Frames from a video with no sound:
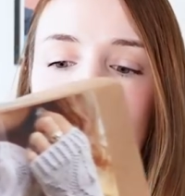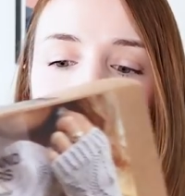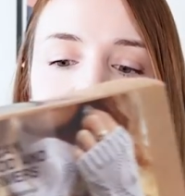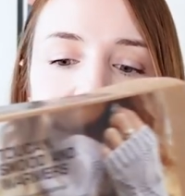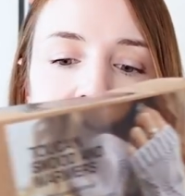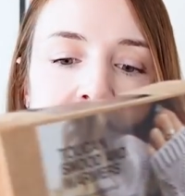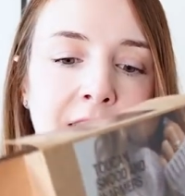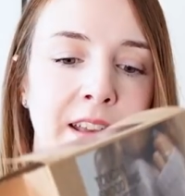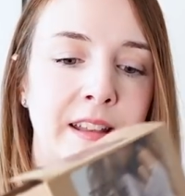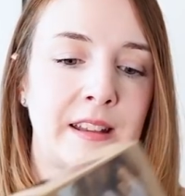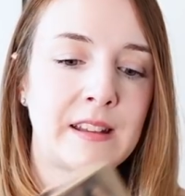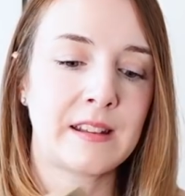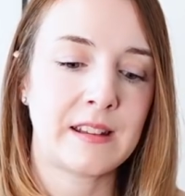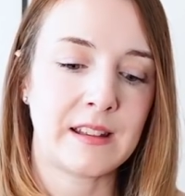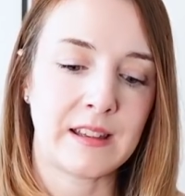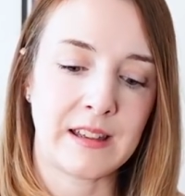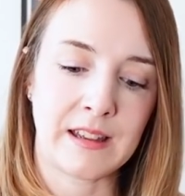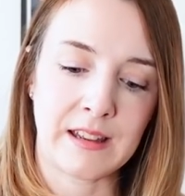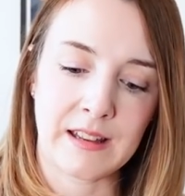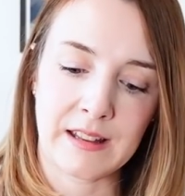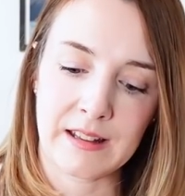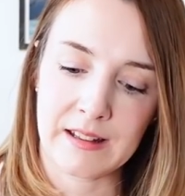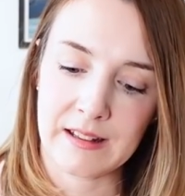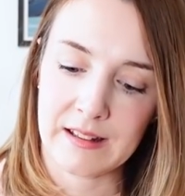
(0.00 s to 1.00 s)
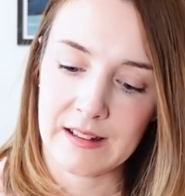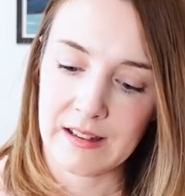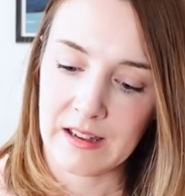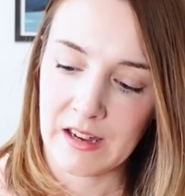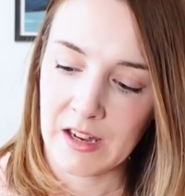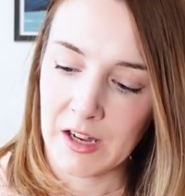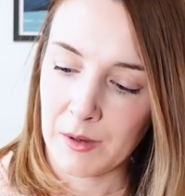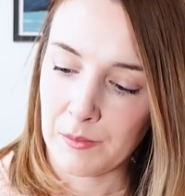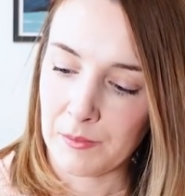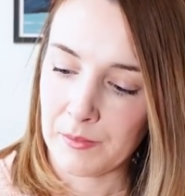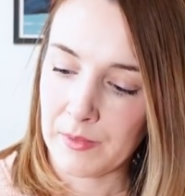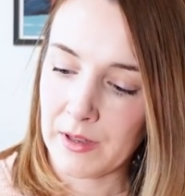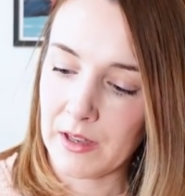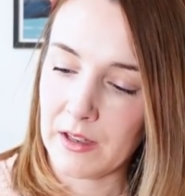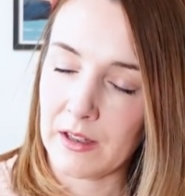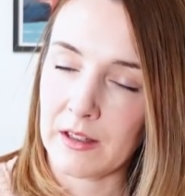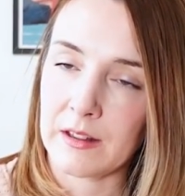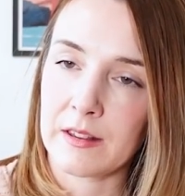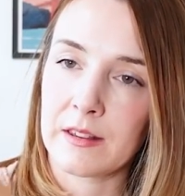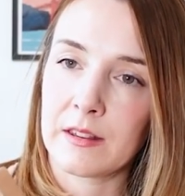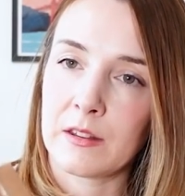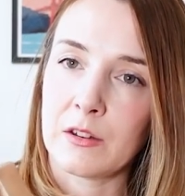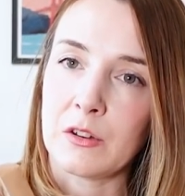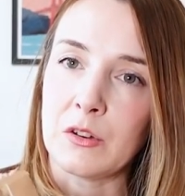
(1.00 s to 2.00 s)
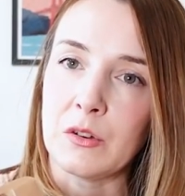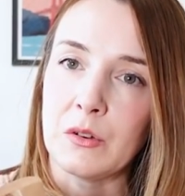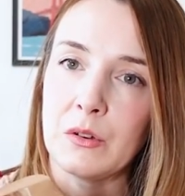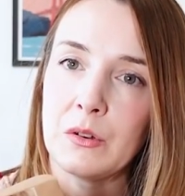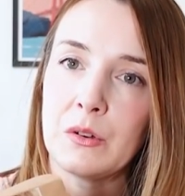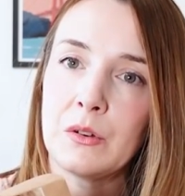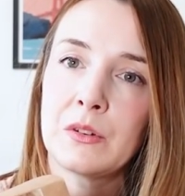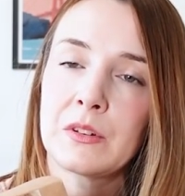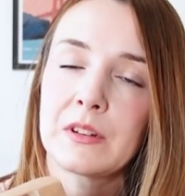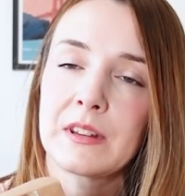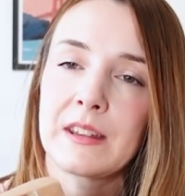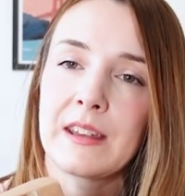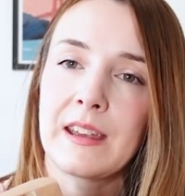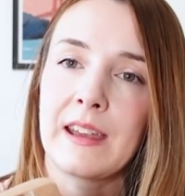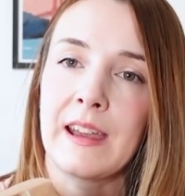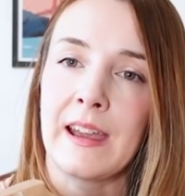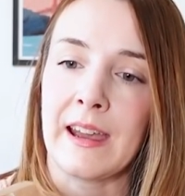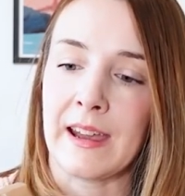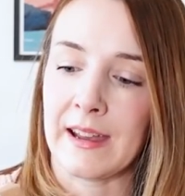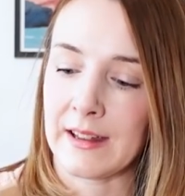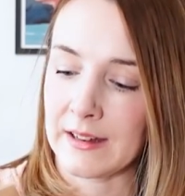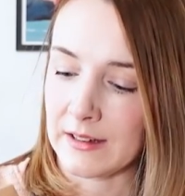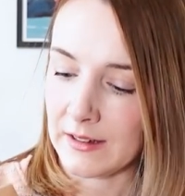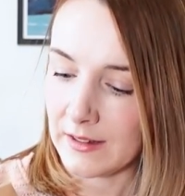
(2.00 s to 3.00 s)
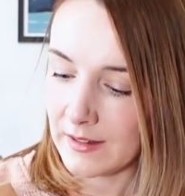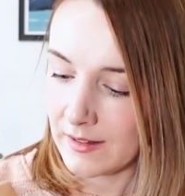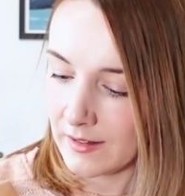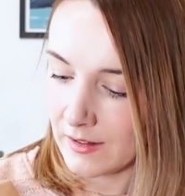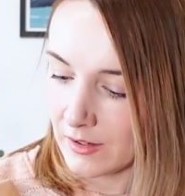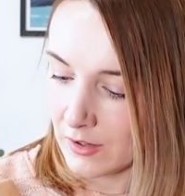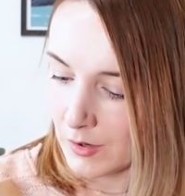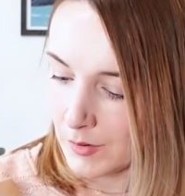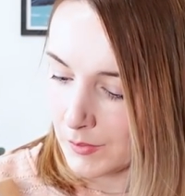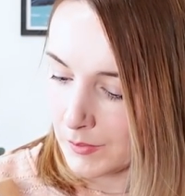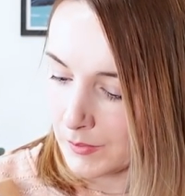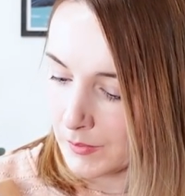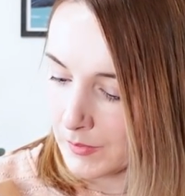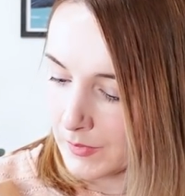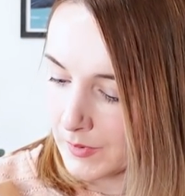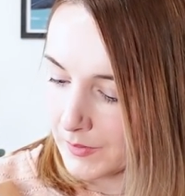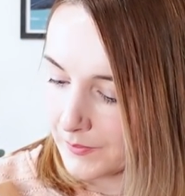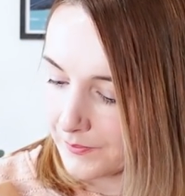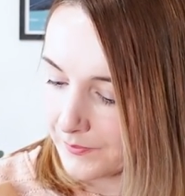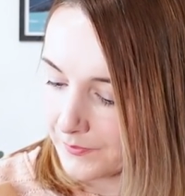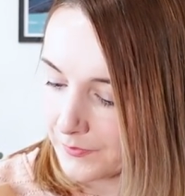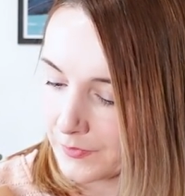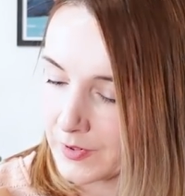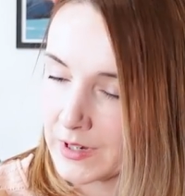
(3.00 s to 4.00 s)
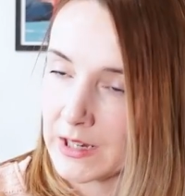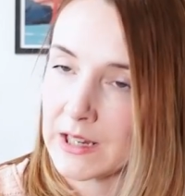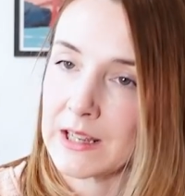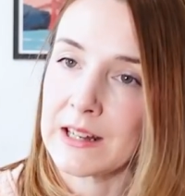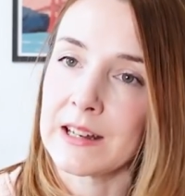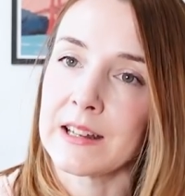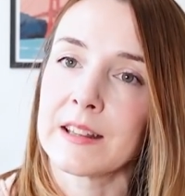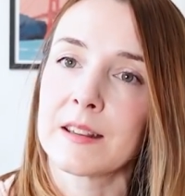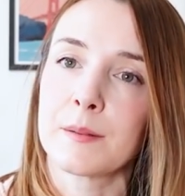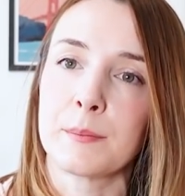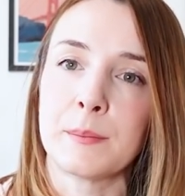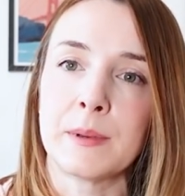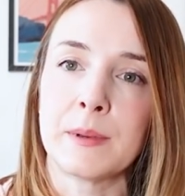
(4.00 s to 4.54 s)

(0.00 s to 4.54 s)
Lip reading: So this is a snood and some fingerless